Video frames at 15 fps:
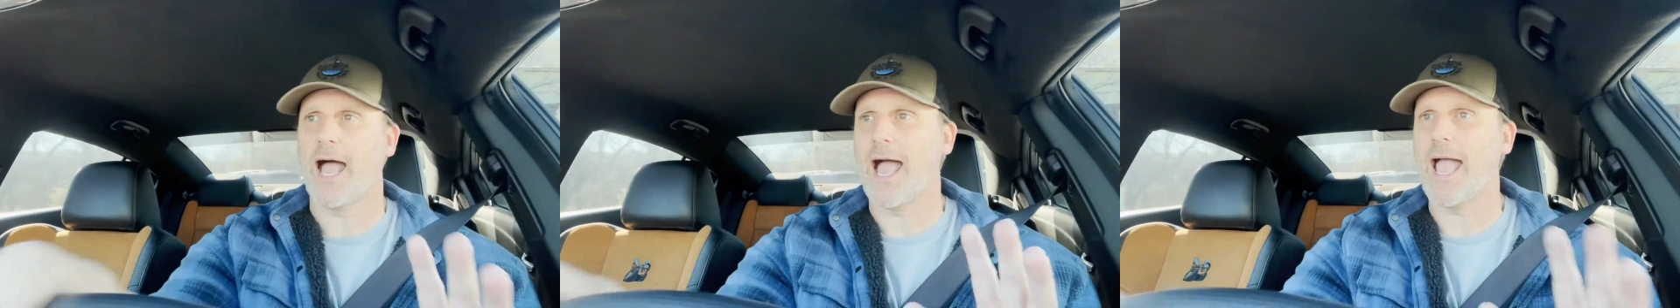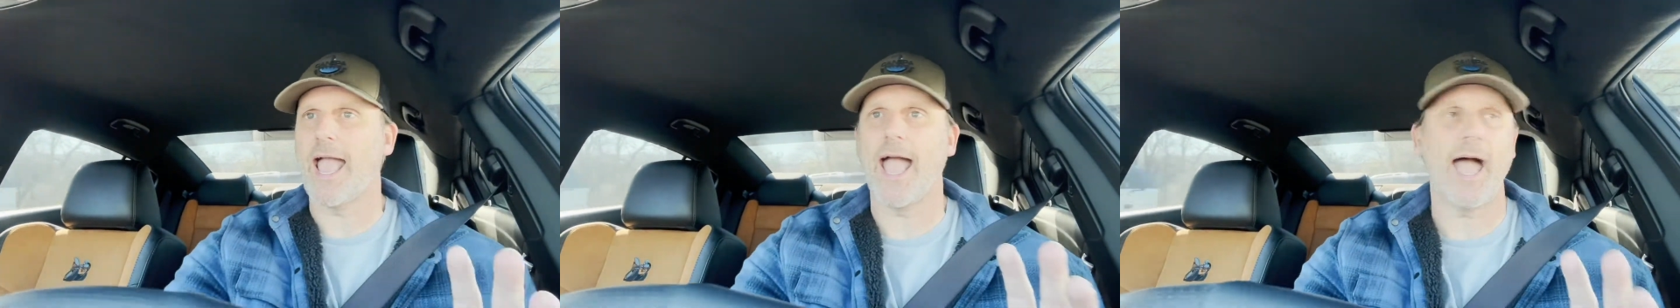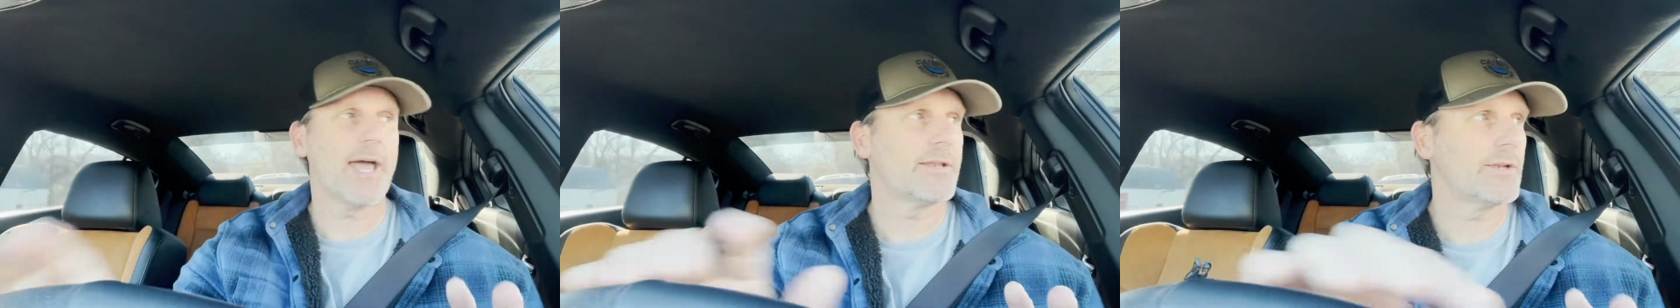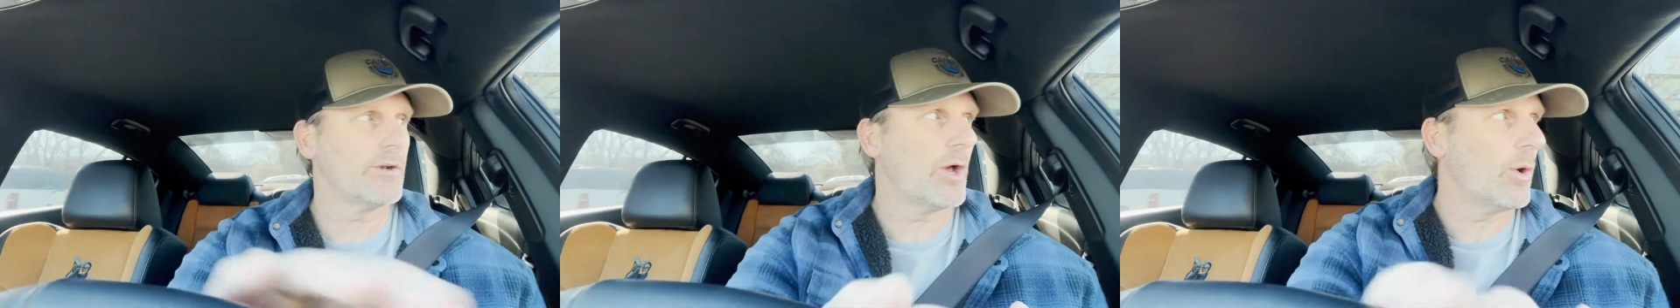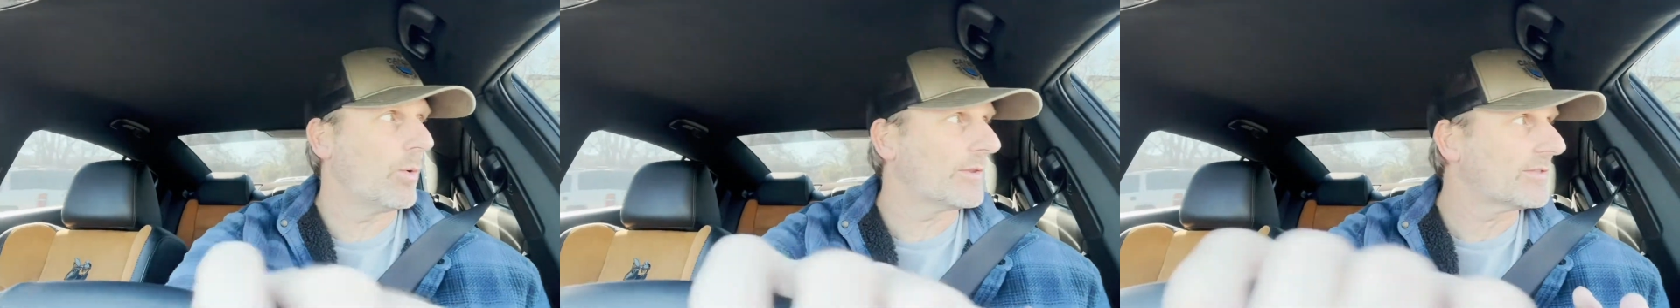I had to
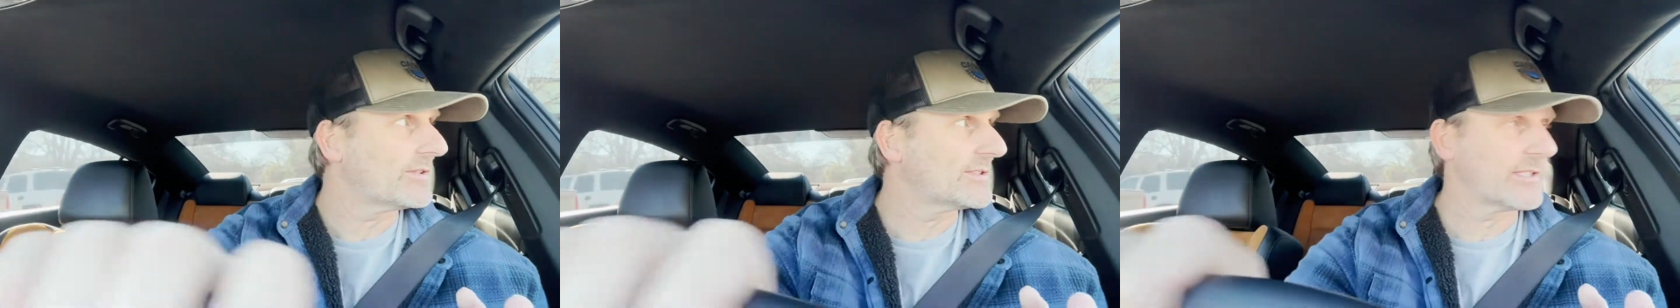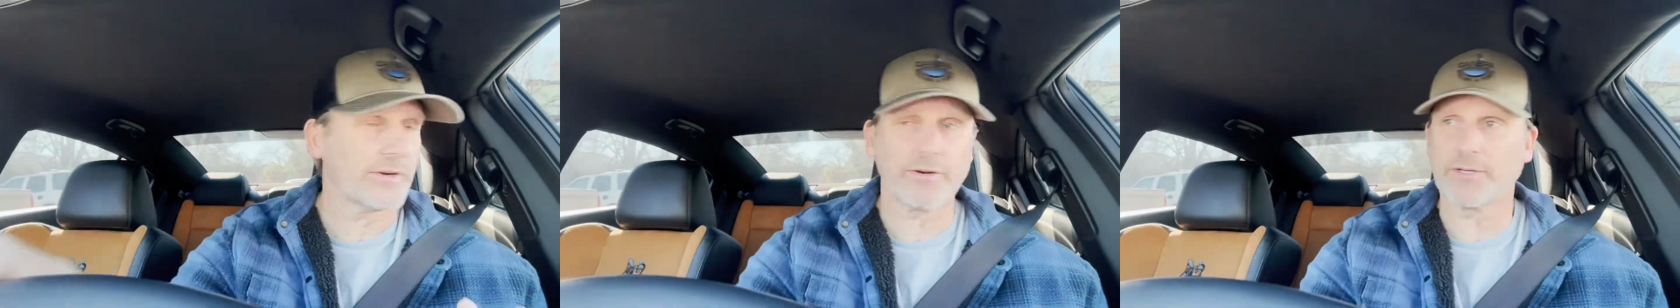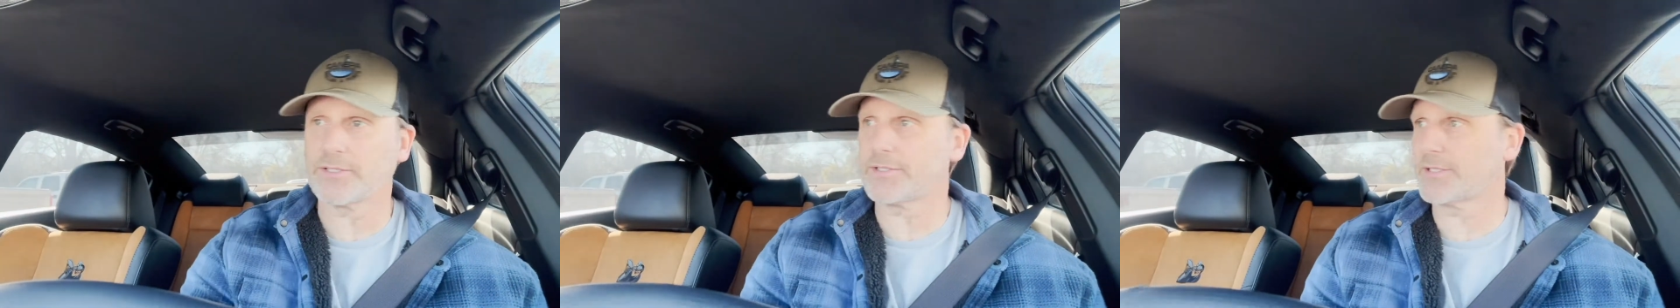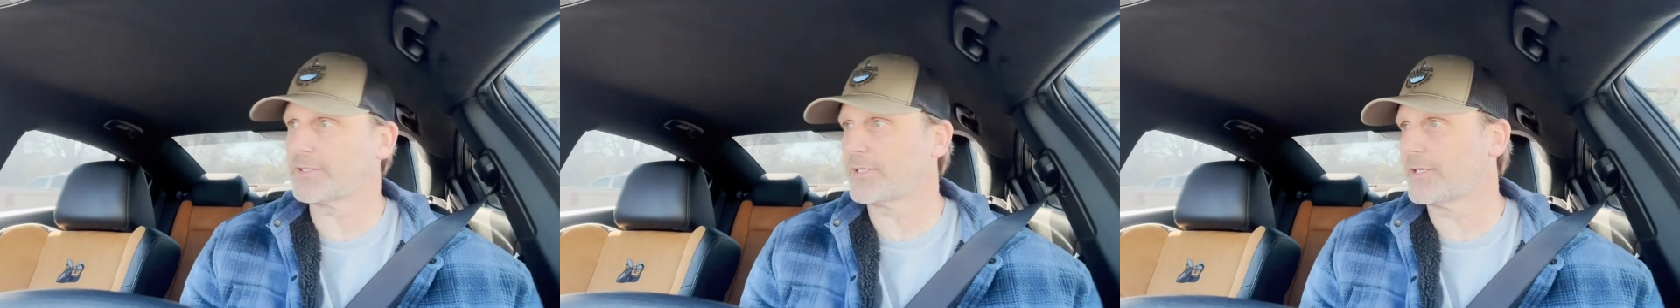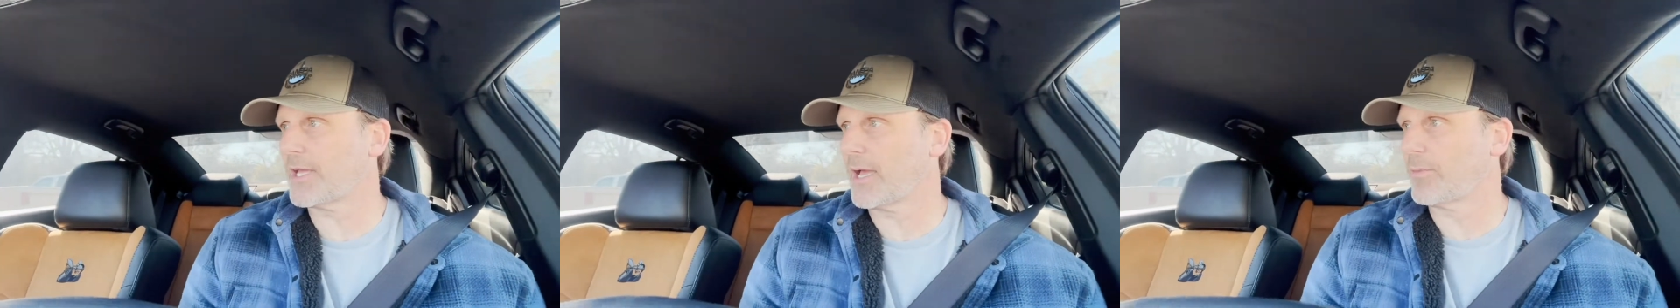know what the
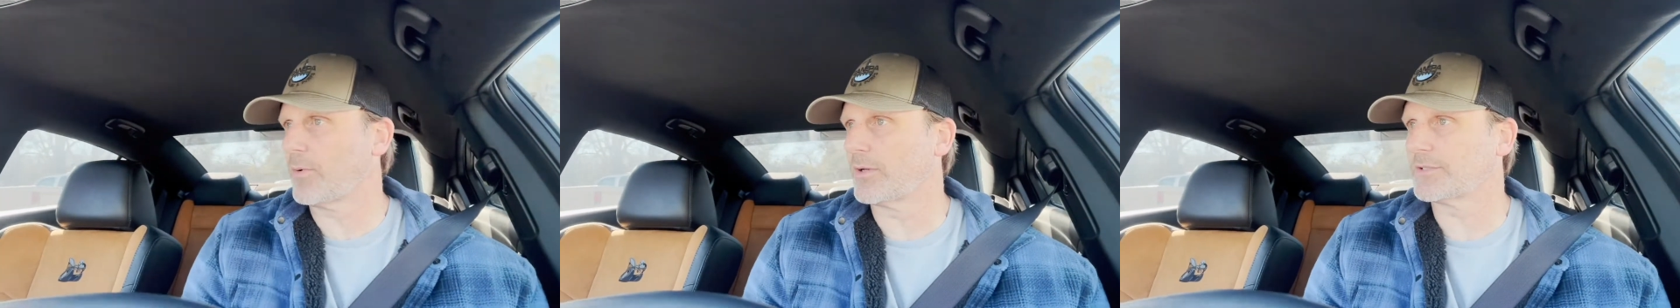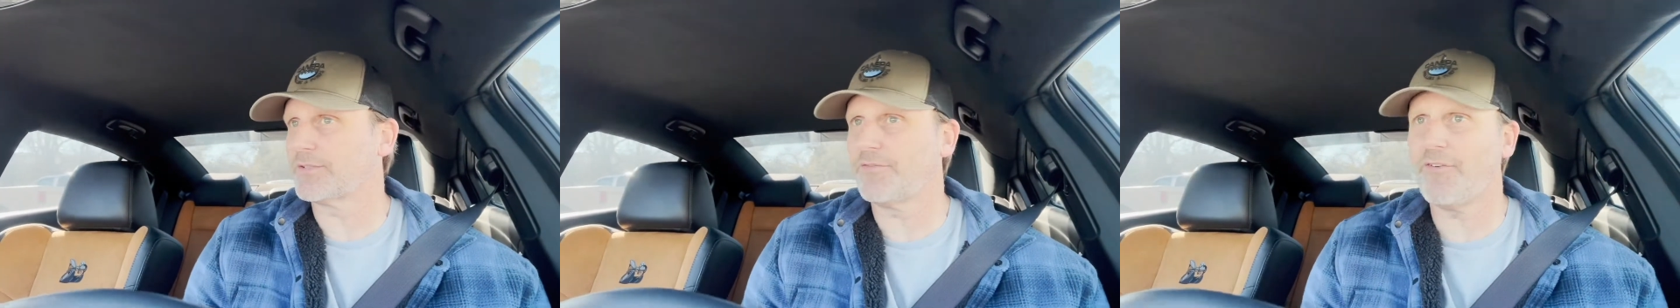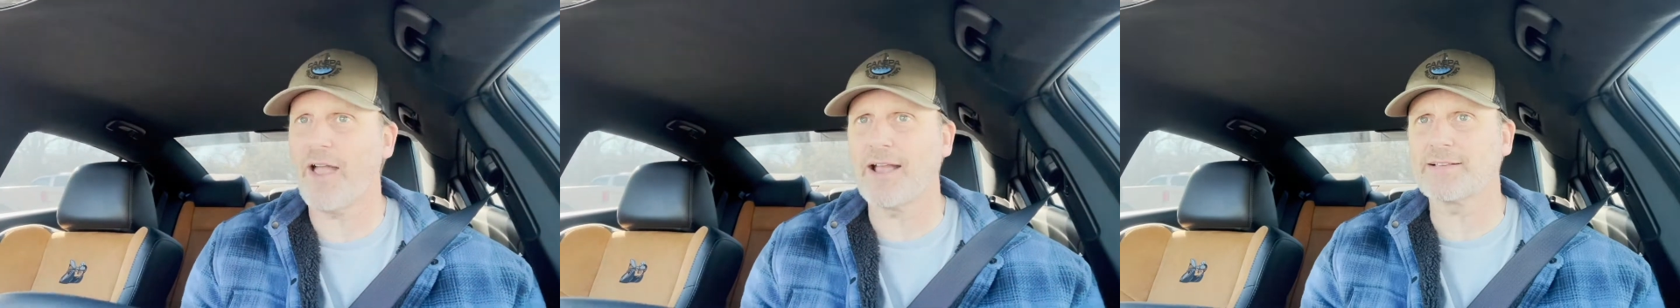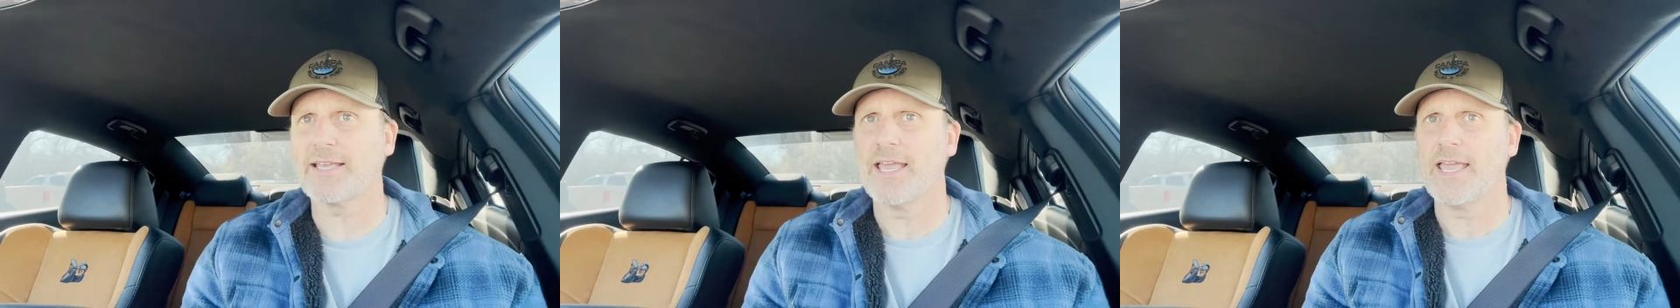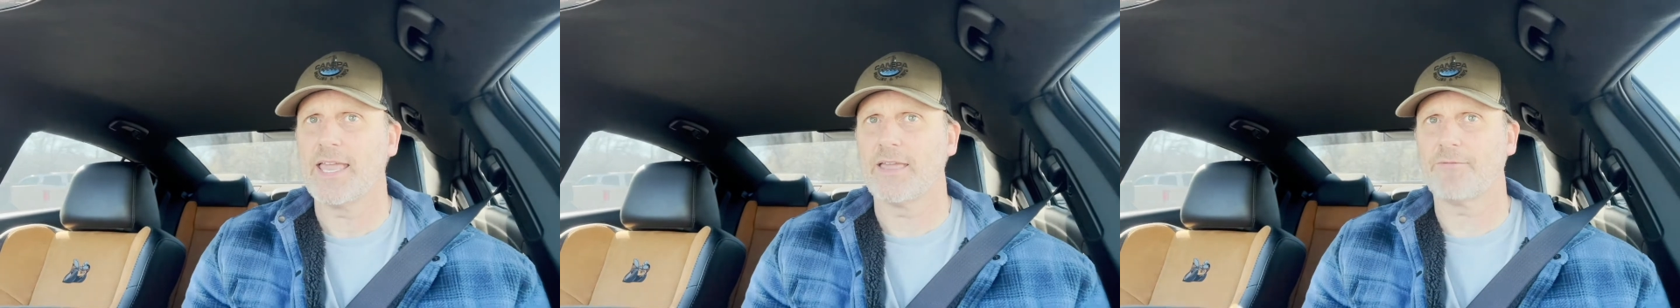0-60 time was. In fact,
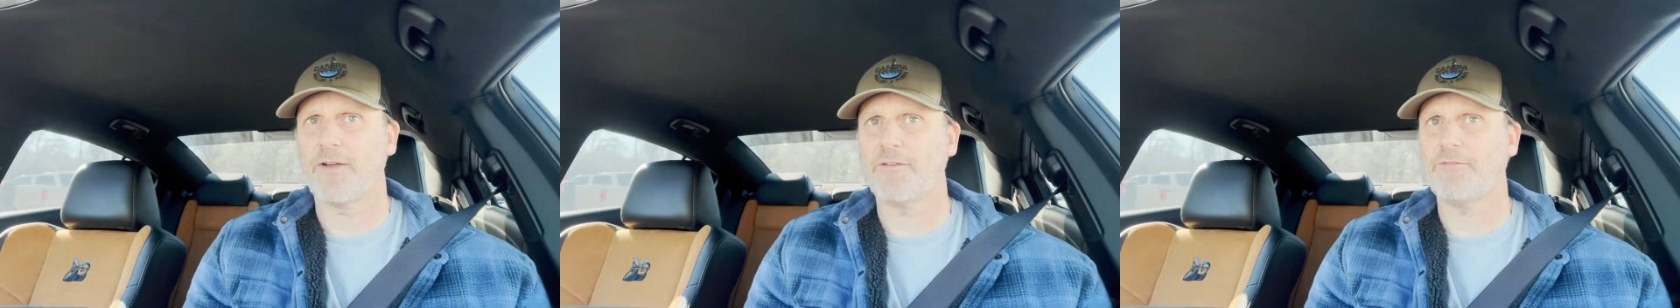if I